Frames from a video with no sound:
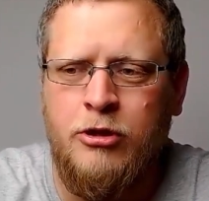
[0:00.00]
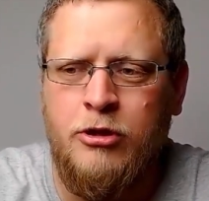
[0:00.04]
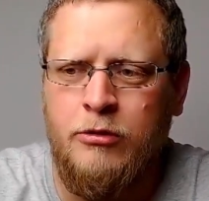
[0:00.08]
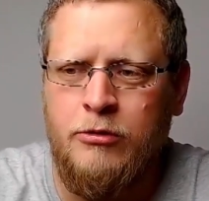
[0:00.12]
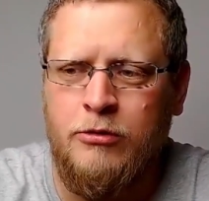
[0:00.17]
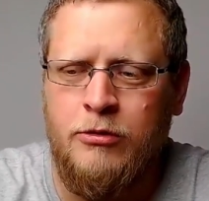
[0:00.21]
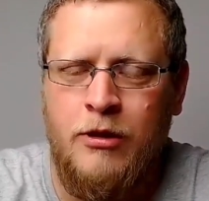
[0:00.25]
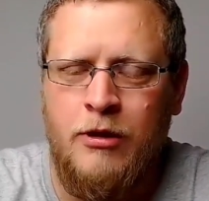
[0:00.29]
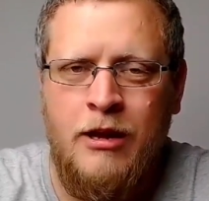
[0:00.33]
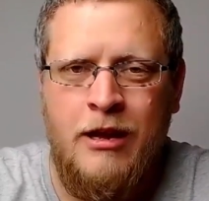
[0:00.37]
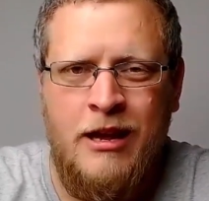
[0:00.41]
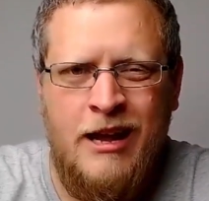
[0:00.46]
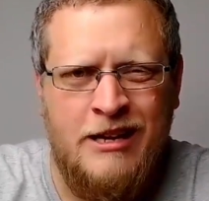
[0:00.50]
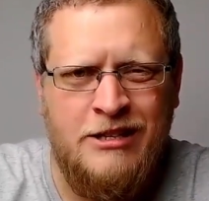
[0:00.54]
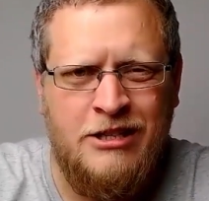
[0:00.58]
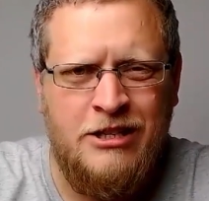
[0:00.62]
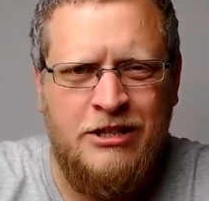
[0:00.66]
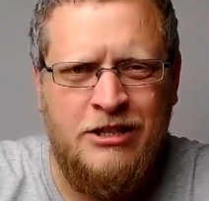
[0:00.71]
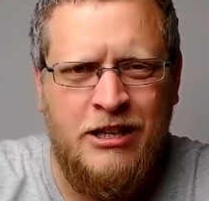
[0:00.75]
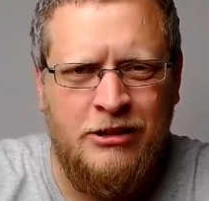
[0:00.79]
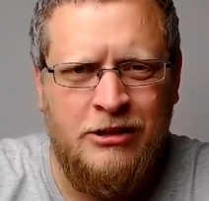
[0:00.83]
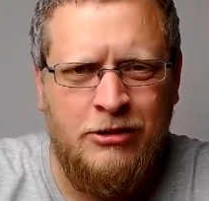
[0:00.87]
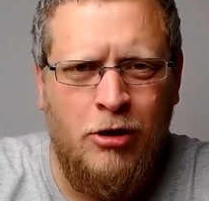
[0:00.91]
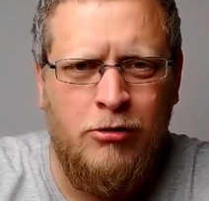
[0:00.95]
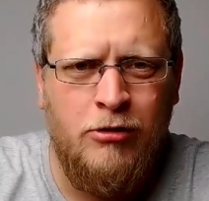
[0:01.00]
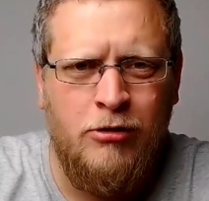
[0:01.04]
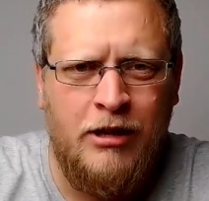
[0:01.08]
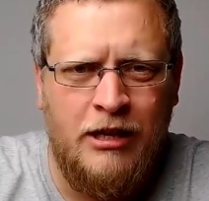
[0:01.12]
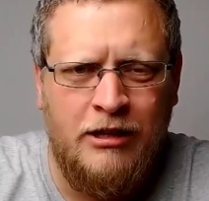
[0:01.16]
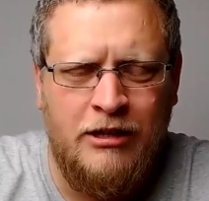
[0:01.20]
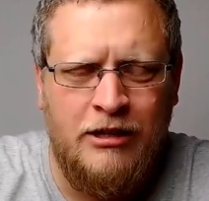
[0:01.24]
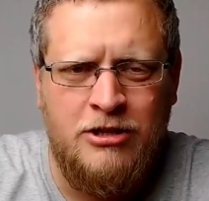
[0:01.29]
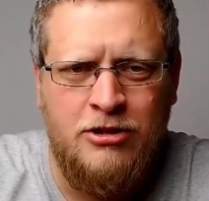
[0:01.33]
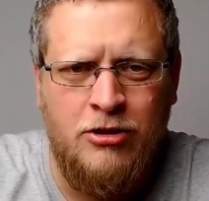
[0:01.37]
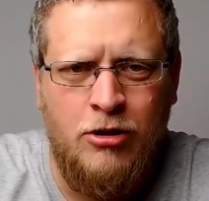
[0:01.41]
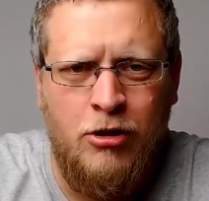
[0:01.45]
So as I say, don't
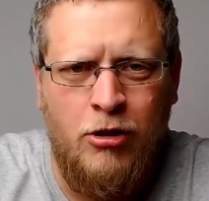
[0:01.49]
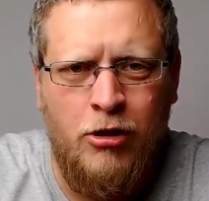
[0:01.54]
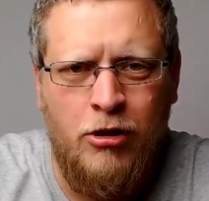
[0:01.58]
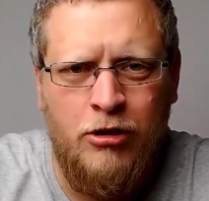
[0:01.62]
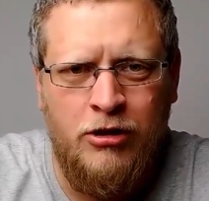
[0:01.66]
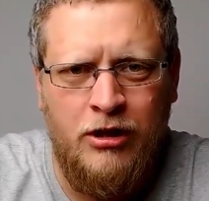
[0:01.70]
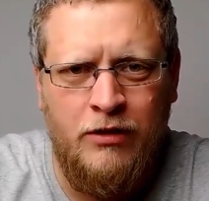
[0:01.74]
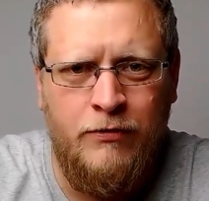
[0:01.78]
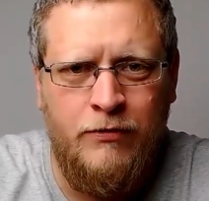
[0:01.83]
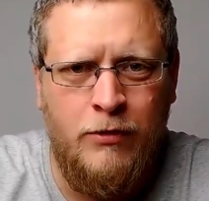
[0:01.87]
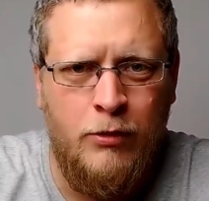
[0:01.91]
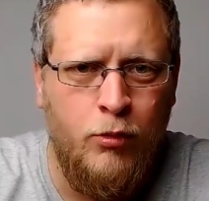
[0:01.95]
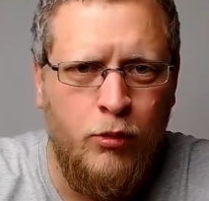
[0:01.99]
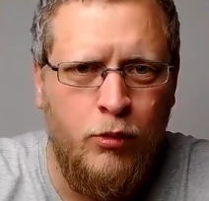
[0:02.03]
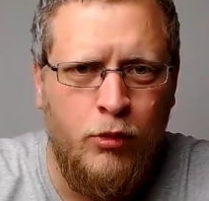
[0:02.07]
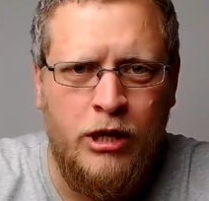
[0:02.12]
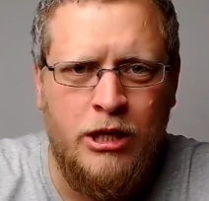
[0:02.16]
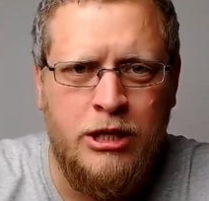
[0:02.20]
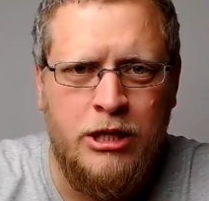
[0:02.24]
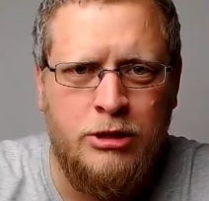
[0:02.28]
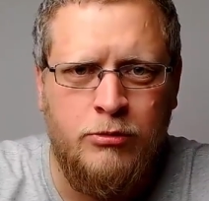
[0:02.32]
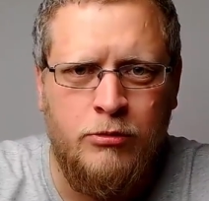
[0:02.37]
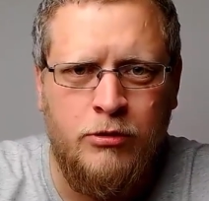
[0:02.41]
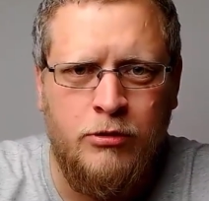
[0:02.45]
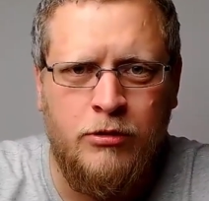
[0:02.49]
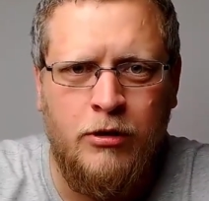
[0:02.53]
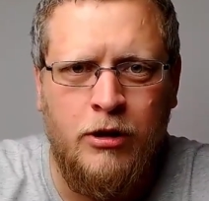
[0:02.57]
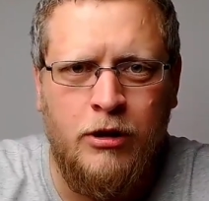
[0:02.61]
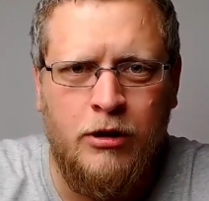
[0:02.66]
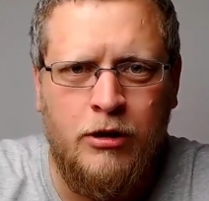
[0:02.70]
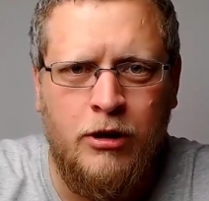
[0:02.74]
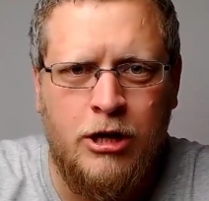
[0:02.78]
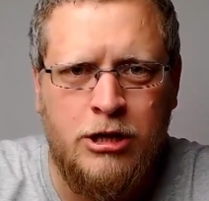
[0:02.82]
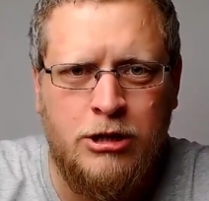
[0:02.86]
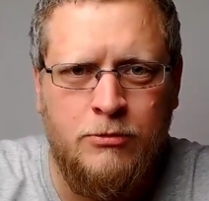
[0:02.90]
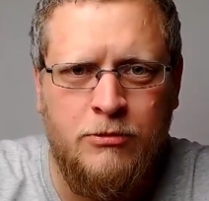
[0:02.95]
get disheartened if you walk into
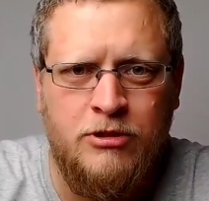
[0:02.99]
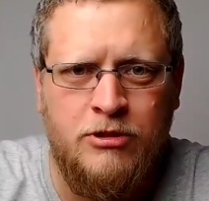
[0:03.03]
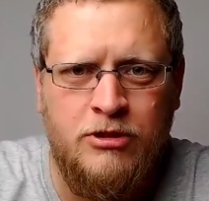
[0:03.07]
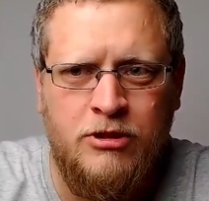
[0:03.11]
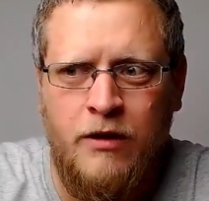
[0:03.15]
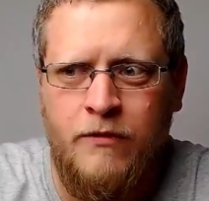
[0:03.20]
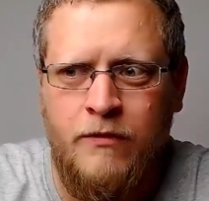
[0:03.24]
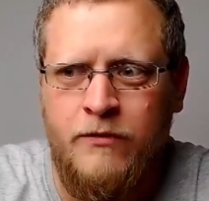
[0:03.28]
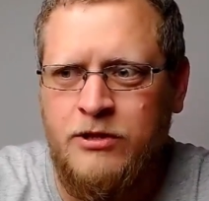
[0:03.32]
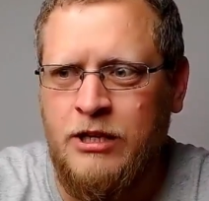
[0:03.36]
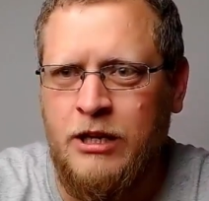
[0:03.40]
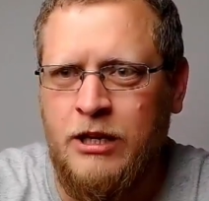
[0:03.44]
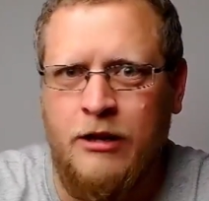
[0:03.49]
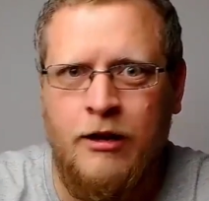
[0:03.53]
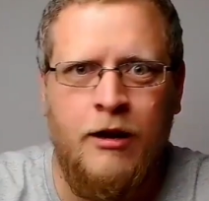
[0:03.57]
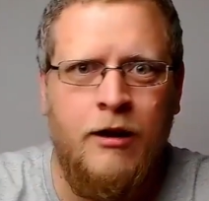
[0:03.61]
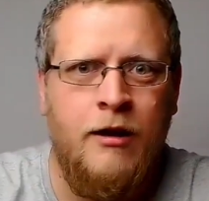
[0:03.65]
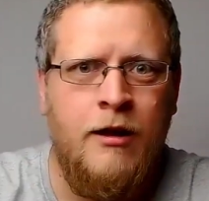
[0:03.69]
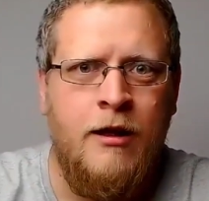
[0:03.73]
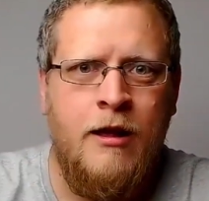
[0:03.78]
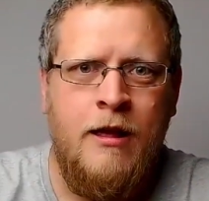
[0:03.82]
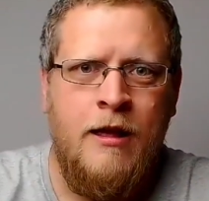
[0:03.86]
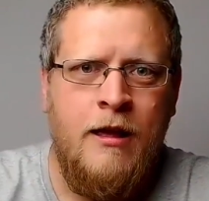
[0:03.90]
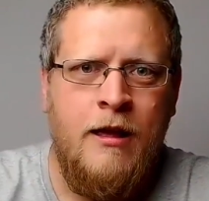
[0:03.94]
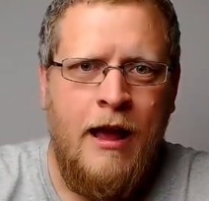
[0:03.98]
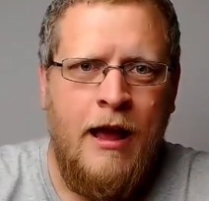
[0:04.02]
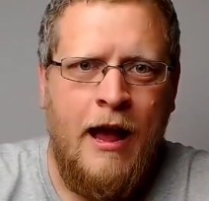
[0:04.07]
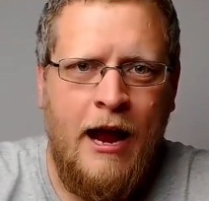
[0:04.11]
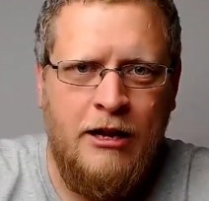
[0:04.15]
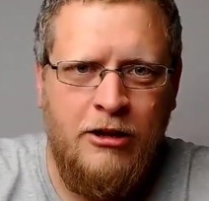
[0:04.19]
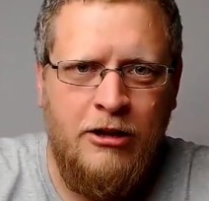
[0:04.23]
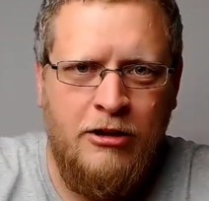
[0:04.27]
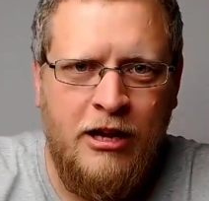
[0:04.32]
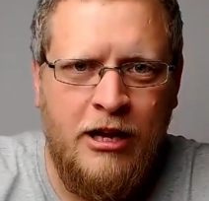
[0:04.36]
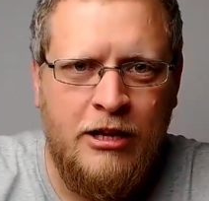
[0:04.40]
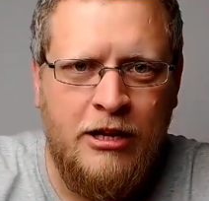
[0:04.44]
a customer service centre
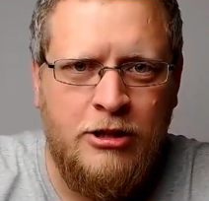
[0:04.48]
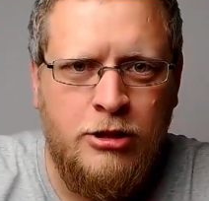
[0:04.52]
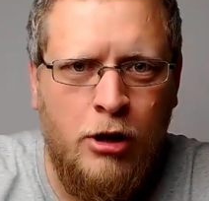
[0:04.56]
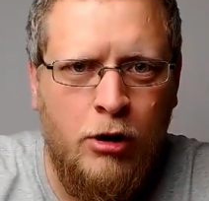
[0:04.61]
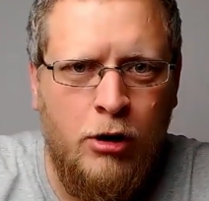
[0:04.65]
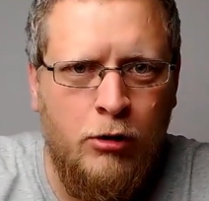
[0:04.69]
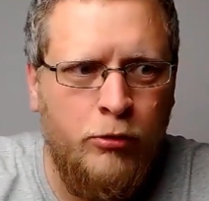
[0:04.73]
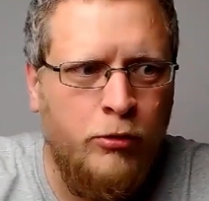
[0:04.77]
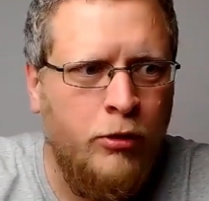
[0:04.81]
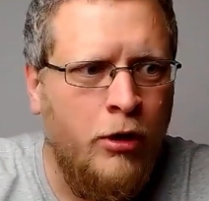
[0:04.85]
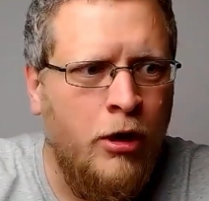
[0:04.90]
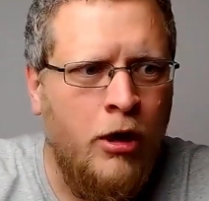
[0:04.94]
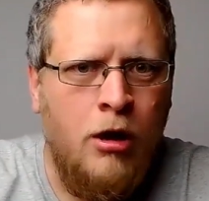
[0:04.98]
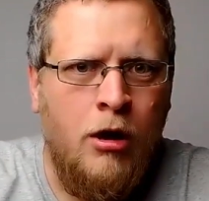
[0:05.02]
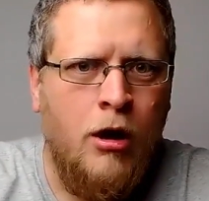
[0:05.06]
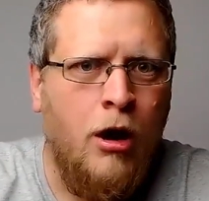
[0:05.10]
and you get told,